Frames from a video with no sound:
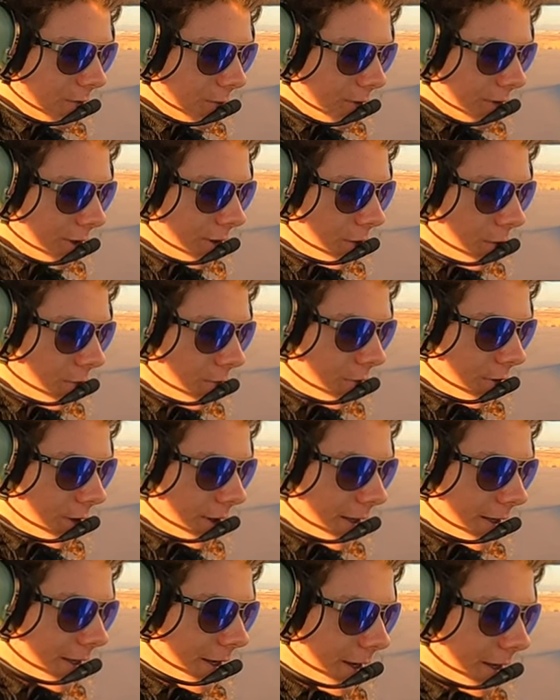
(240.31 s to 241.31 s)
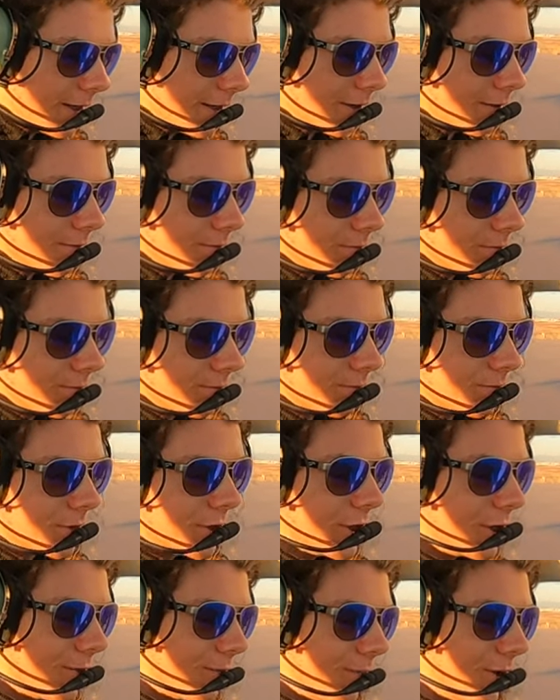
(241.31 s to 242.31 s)
I want to go over that, like,
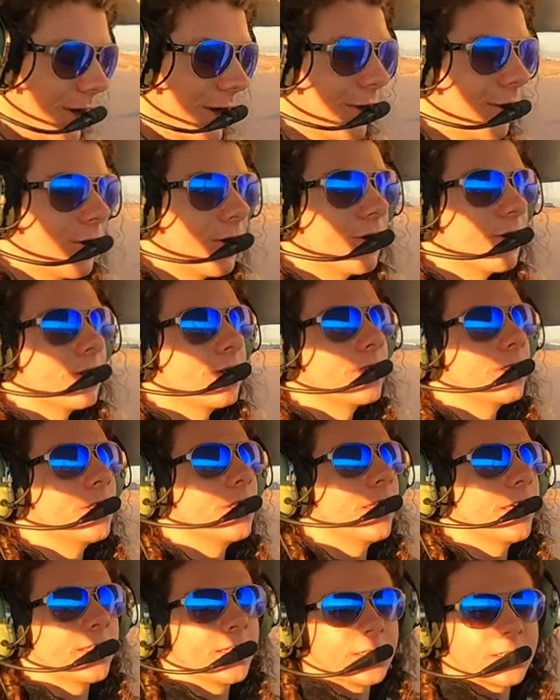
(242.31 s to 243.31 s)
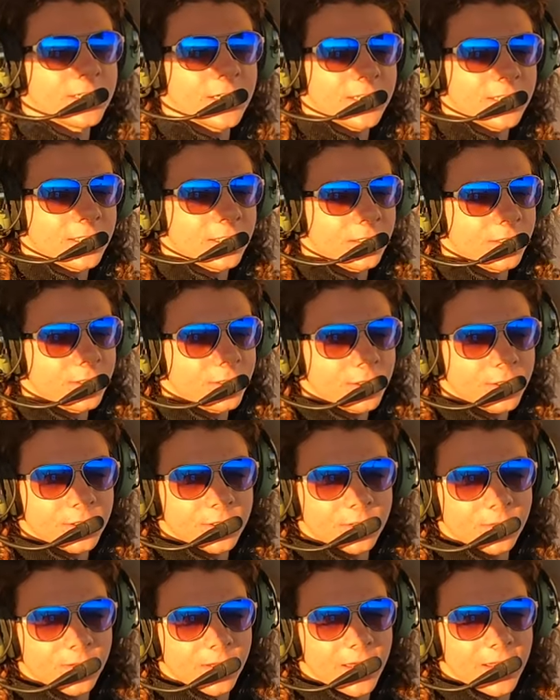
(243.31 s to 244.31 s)
to compare to, like, the Cessna and
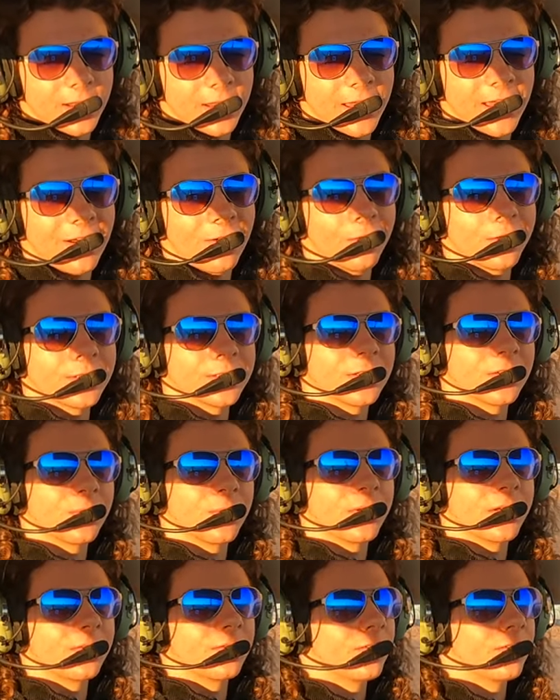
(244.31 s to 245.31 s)
just kind of how this airplane